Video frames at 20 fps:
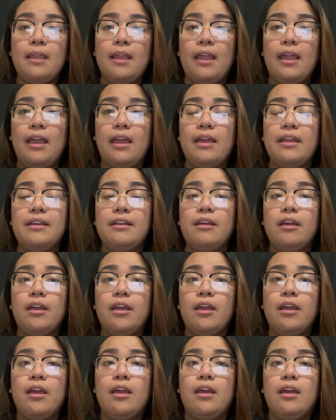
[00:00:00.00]
And
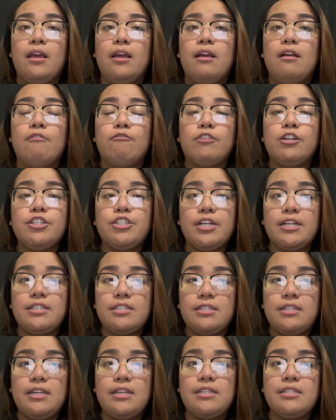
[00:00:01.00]
for
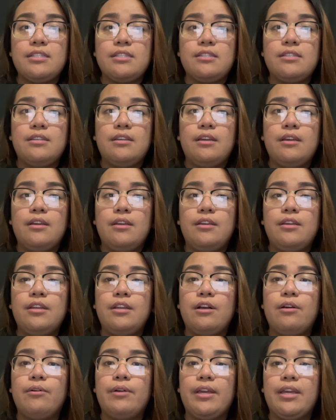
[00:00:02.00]
justice,
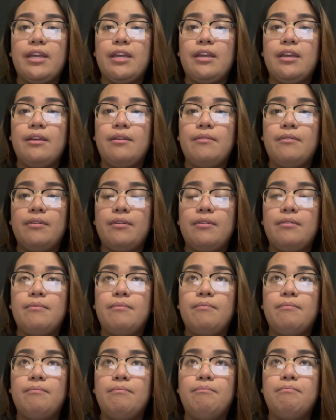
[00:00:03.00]
it
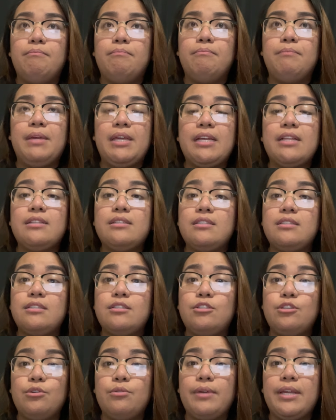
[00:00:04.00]
means
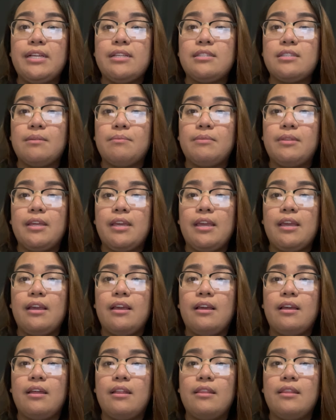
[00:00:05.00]
doing
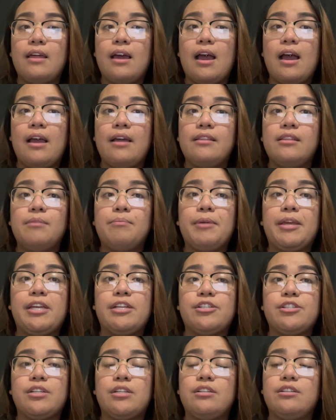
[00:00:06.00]
something that the
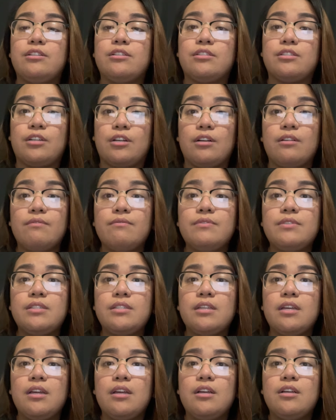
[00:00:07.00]
patient
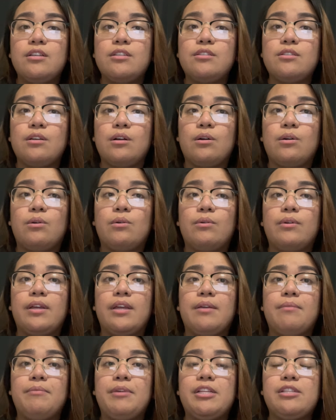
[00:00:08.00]
deserves. So
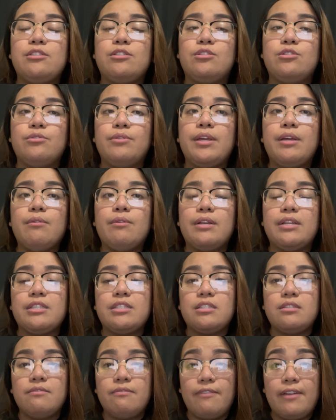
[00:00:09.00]
it means doing what
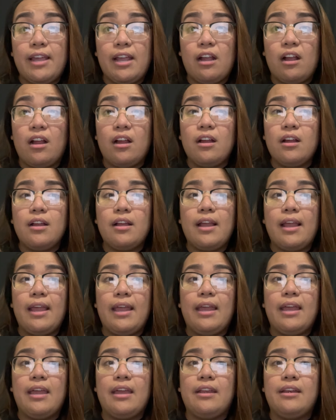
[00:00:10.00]
is fair,
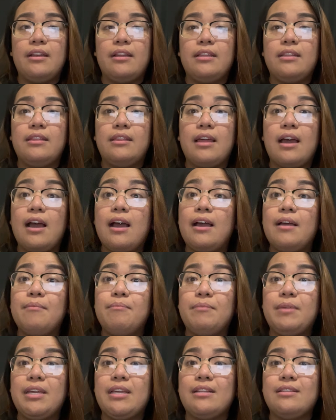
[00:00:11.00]
and that
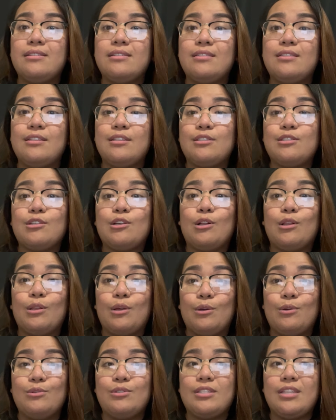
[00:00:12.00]
means
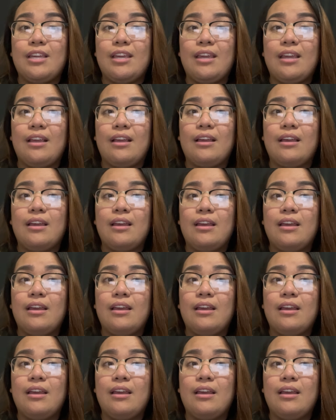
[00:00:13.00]
disclosing